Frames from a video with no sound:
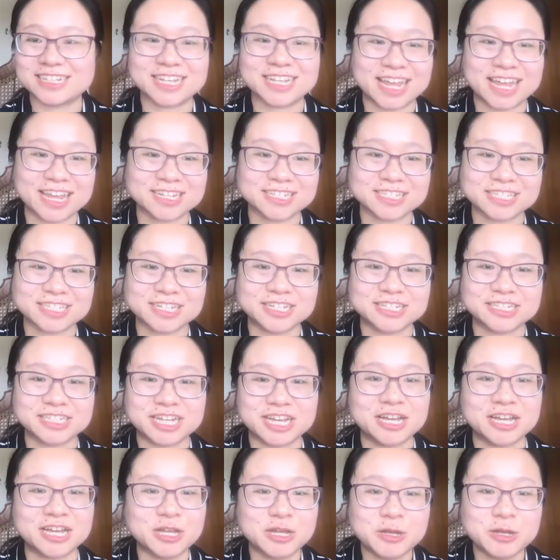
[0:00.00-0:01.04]

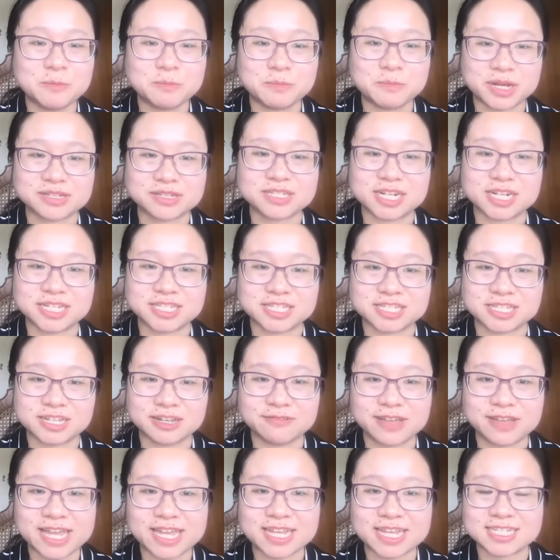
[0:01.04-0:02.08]
answered monthly
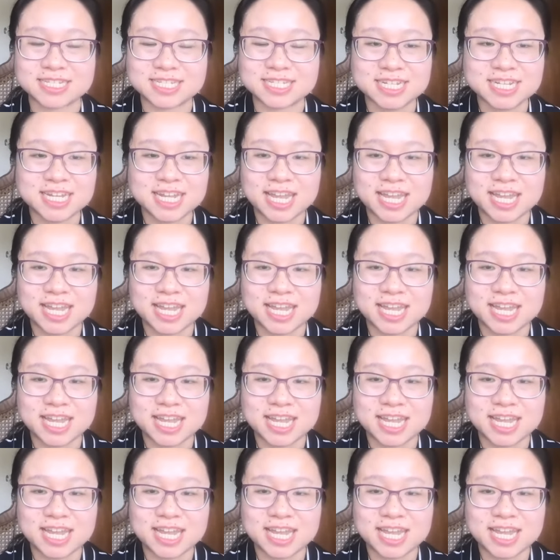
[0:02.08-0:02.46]
surveys.